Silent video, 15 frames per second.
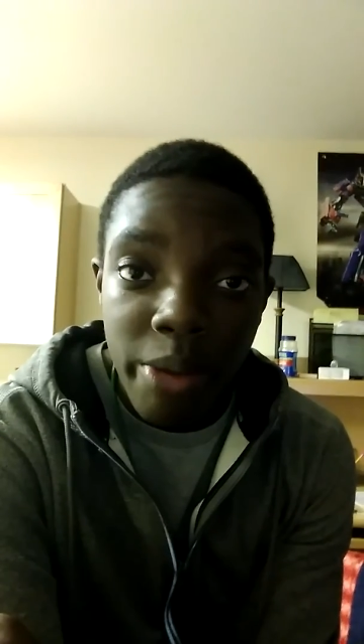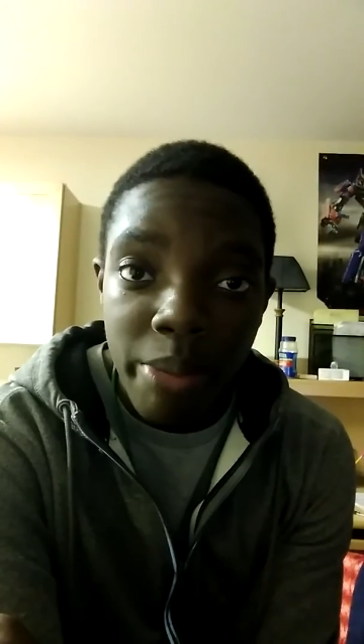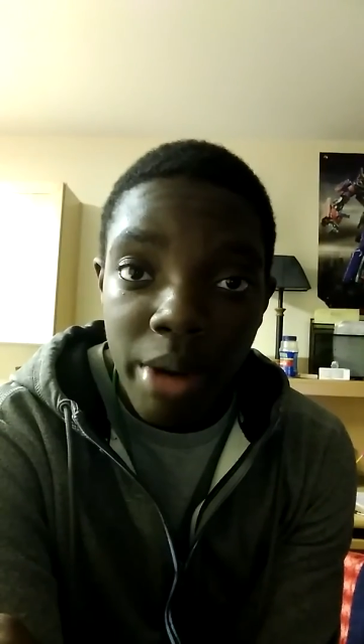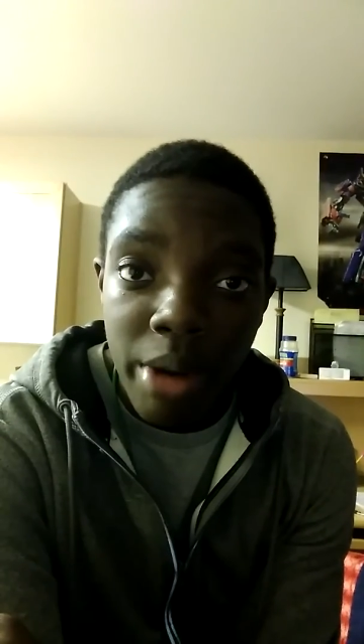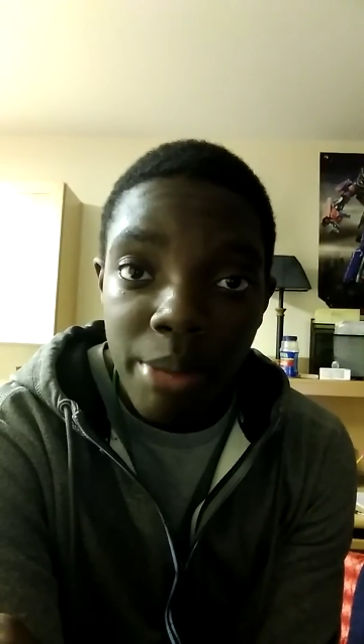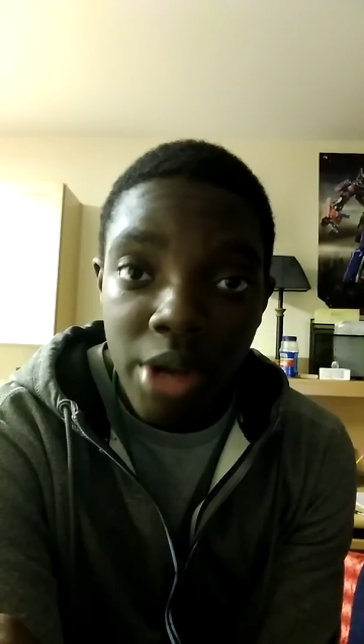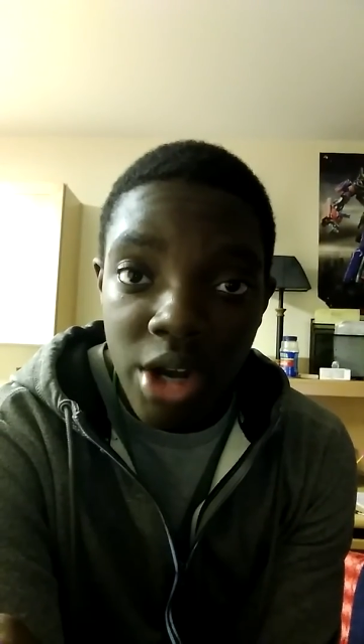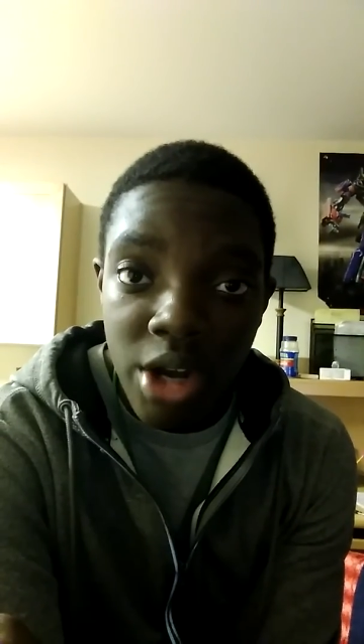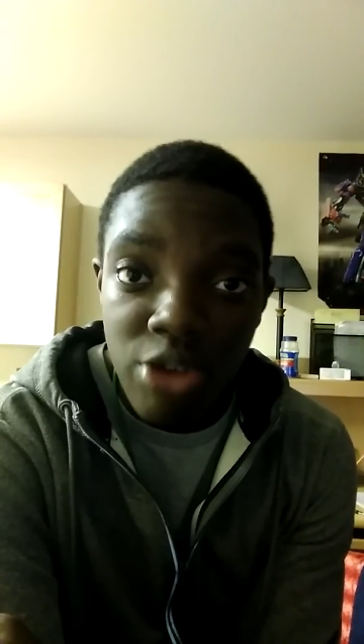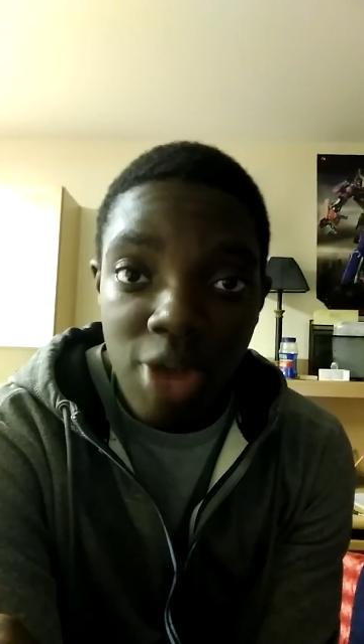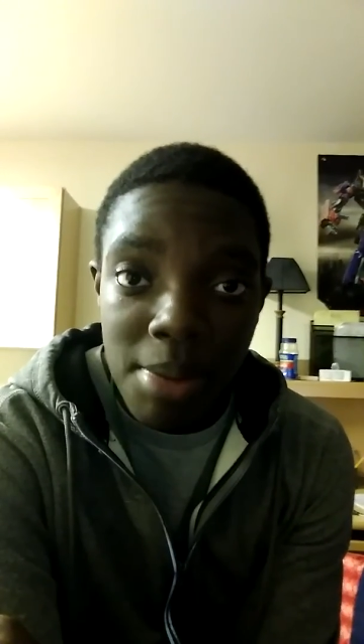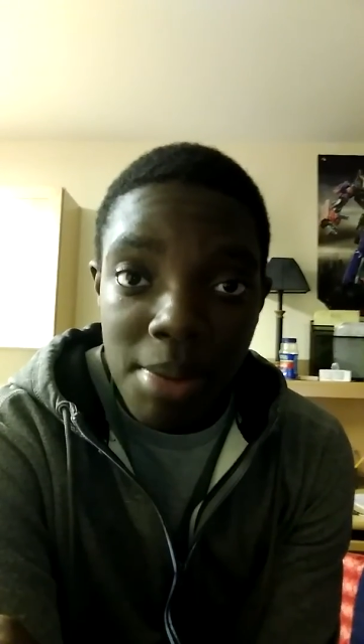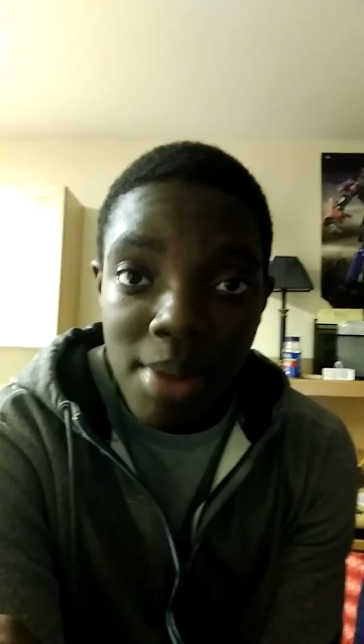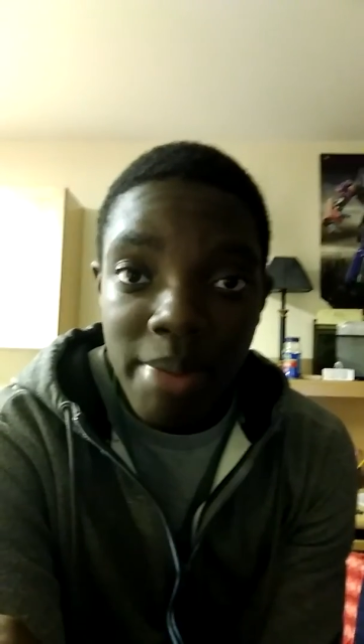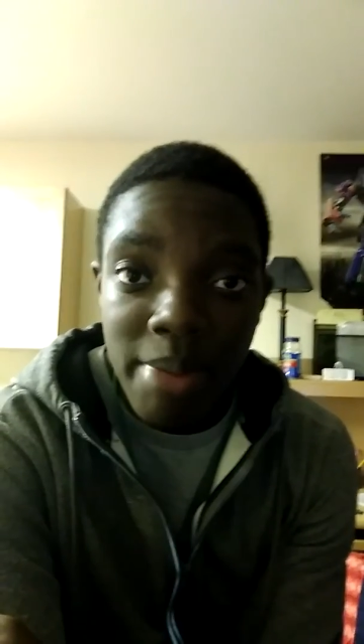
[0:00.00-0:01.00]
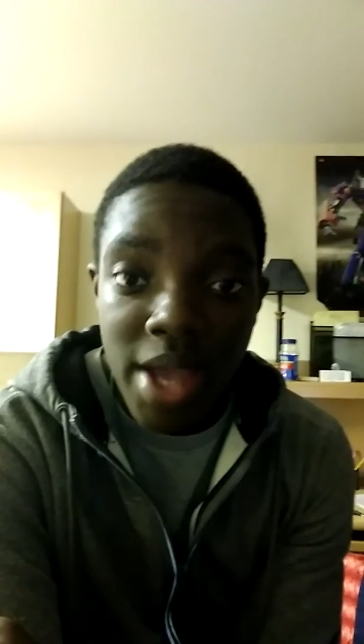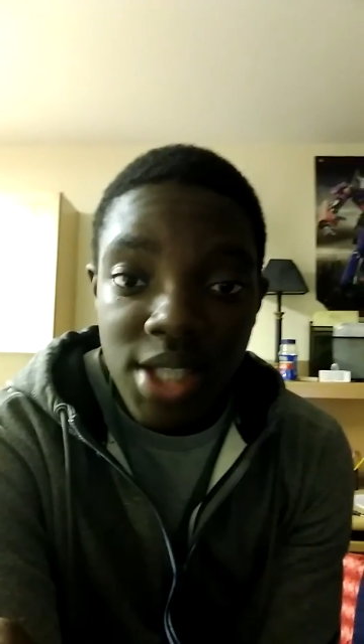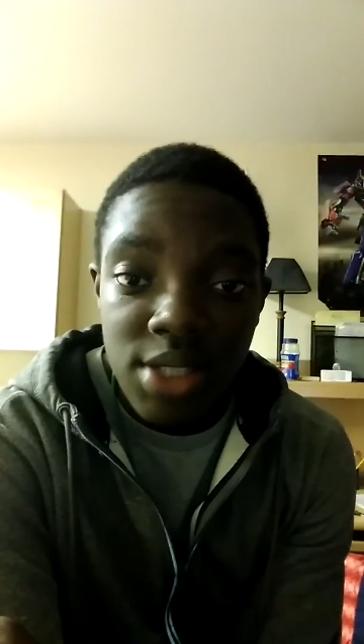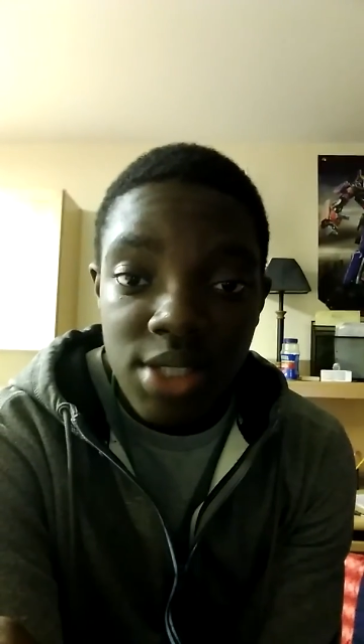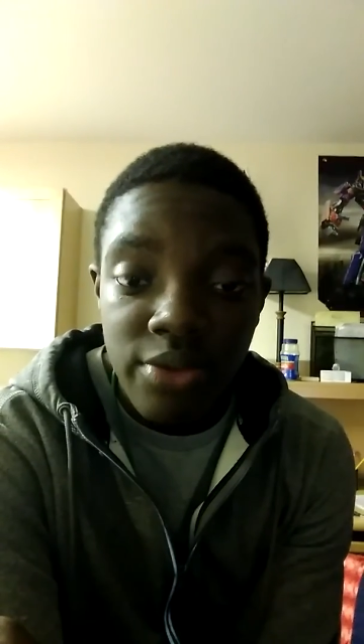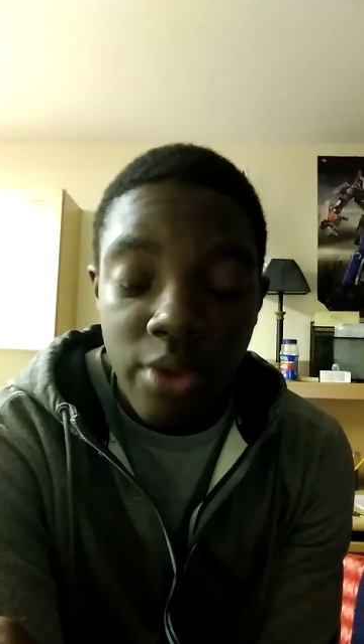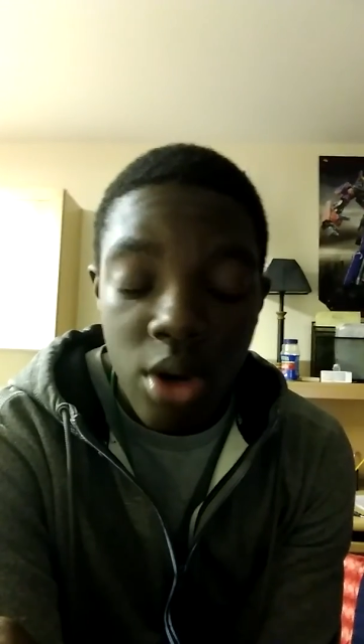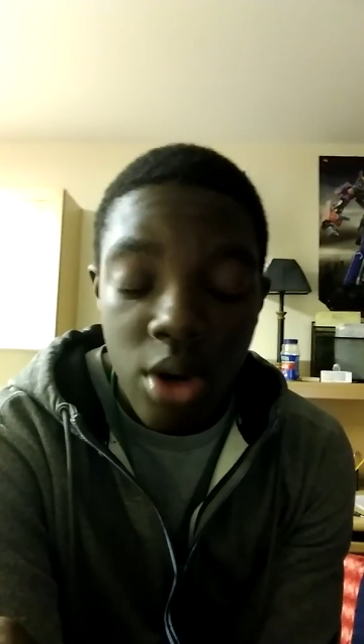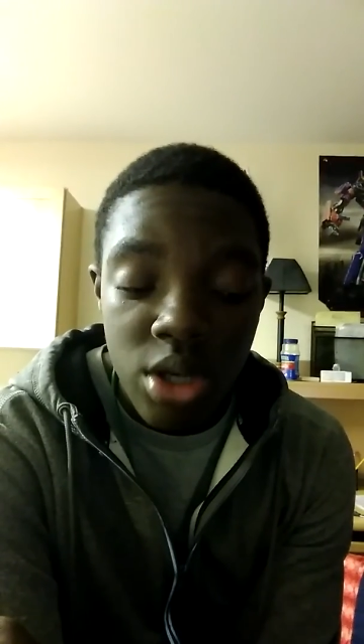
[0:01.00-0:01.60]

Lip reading: but I'm gonna try my best for all